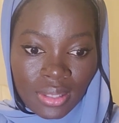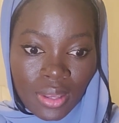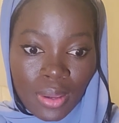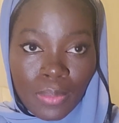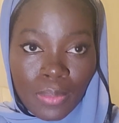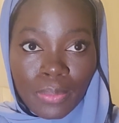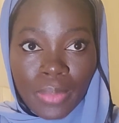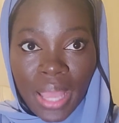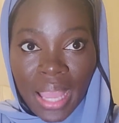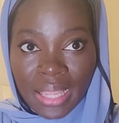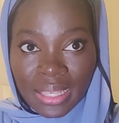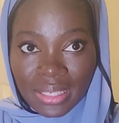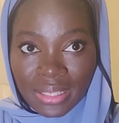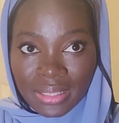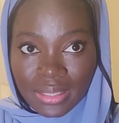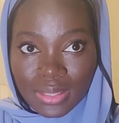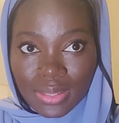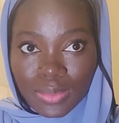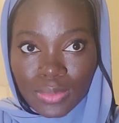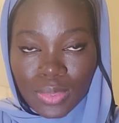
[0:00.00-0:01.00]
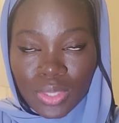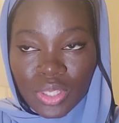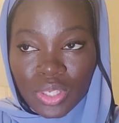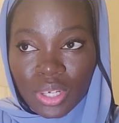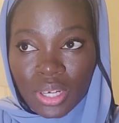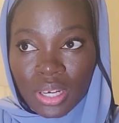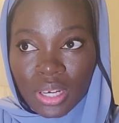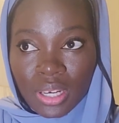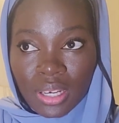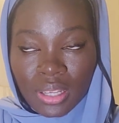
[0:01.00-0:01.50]
companions, which
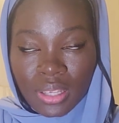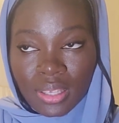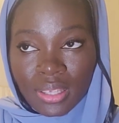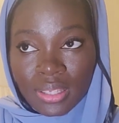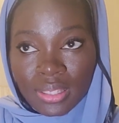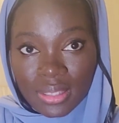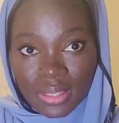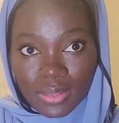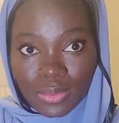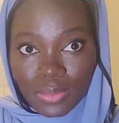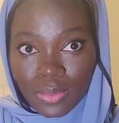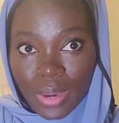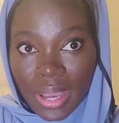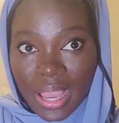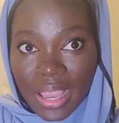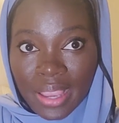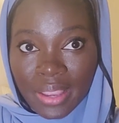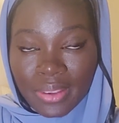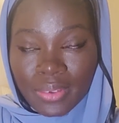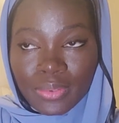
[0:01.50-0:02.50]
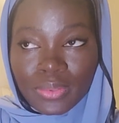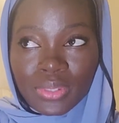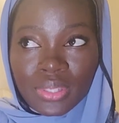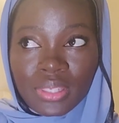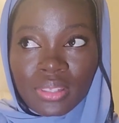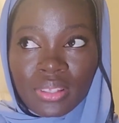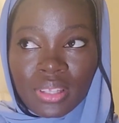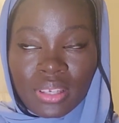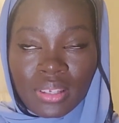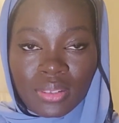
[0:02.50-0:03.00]
are his wives
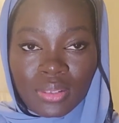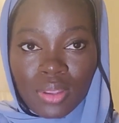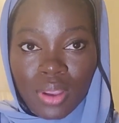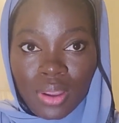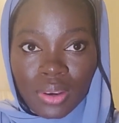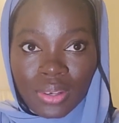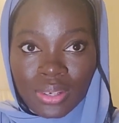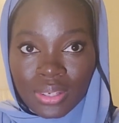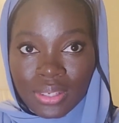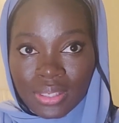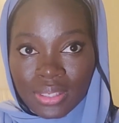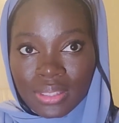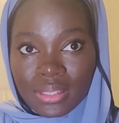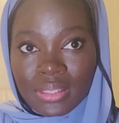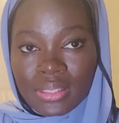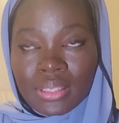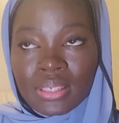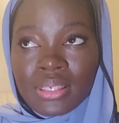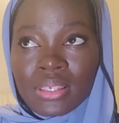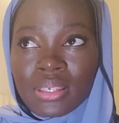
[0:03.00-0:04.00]
and like daughters